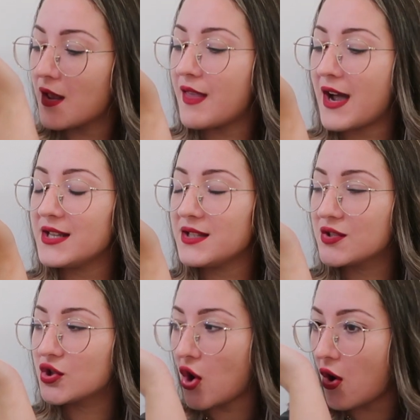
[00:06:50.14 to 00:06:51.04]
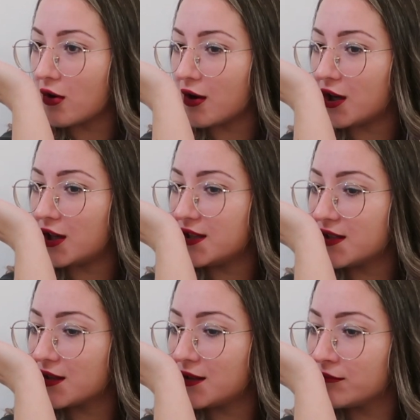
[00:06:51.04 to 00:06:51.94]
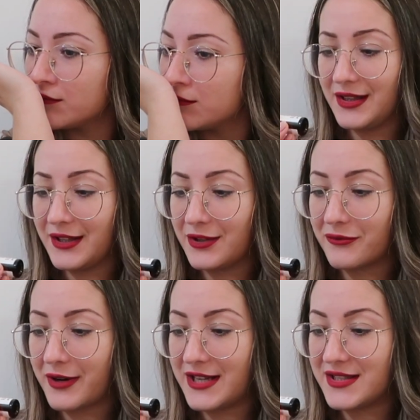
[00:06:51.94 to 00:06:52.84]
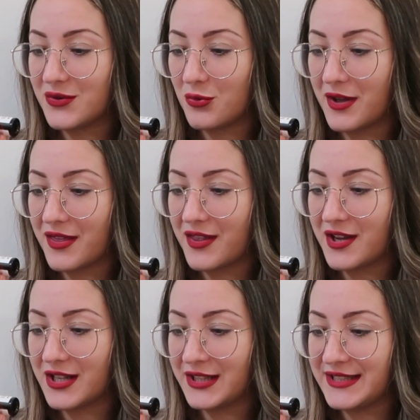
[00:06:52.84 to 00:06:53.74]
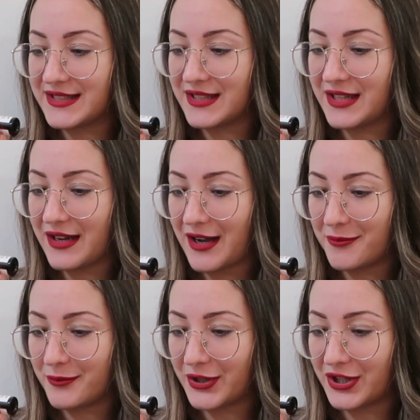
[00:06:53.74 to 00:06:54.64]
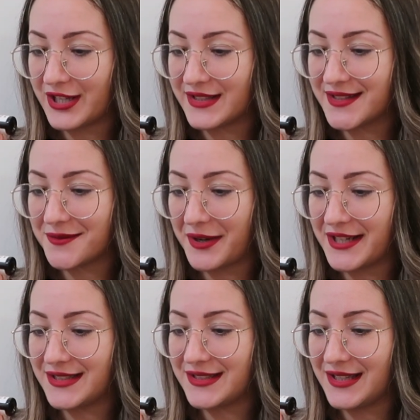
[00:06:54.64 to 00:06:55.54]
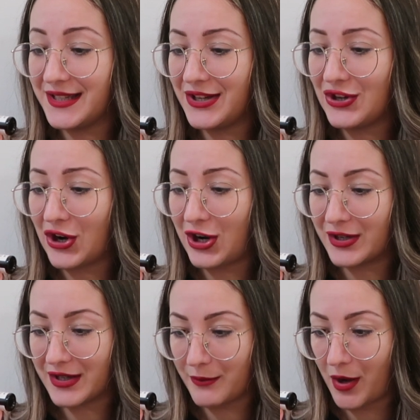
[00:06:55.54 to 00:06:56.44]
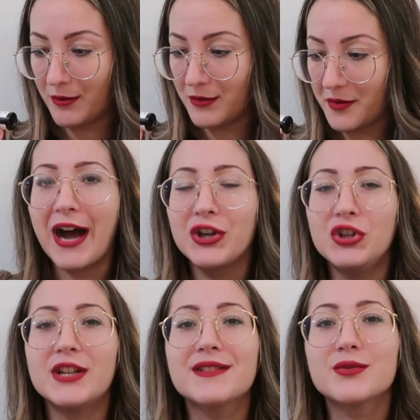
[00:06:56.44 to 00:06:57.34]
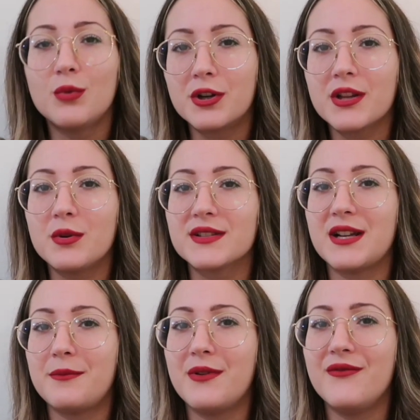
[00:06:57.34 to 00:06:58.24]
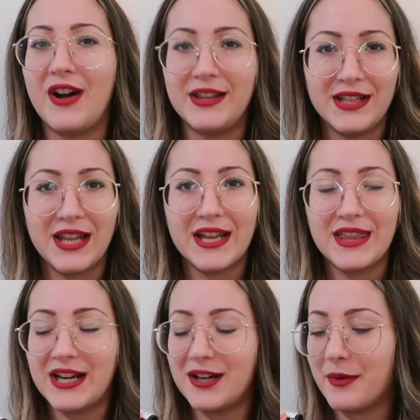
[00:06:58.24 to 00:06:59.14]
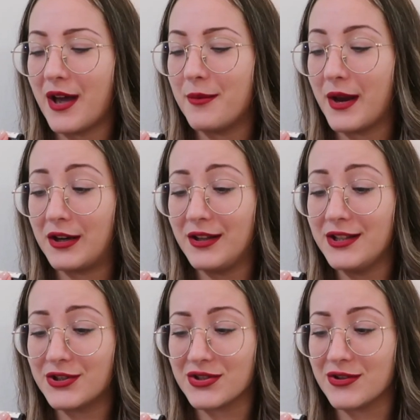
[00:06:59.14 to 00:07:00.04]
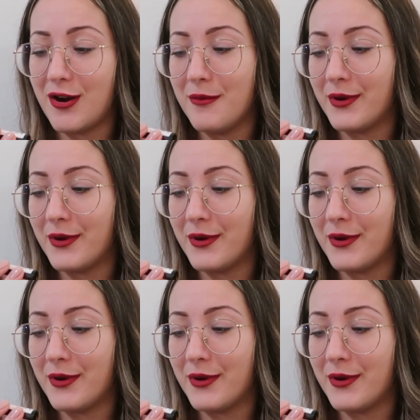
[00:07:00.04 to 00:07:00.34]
That is so good. Little red with glistening amber and spicy cardamom. I could have swore there was some vanilla in there, but apparently there's not,